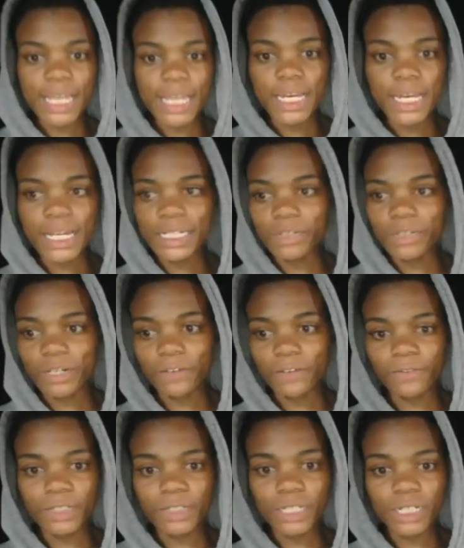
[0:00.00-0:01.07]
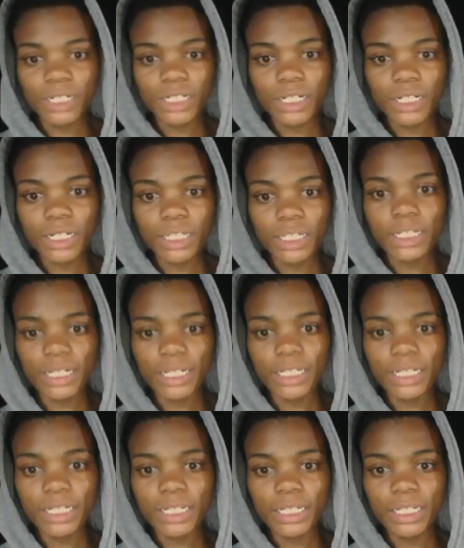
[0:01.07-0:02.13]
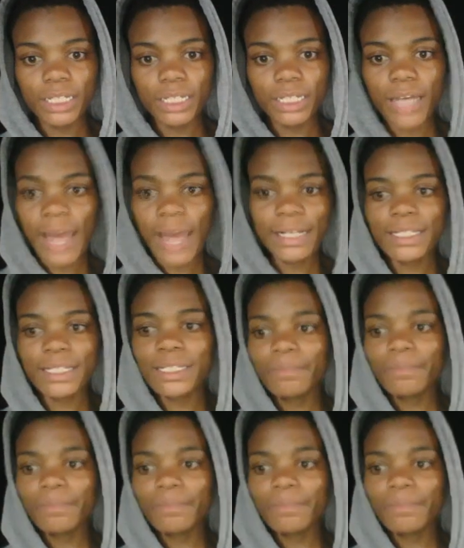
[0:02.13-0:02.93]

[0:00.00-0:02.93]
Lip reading: and when I finish I can click add.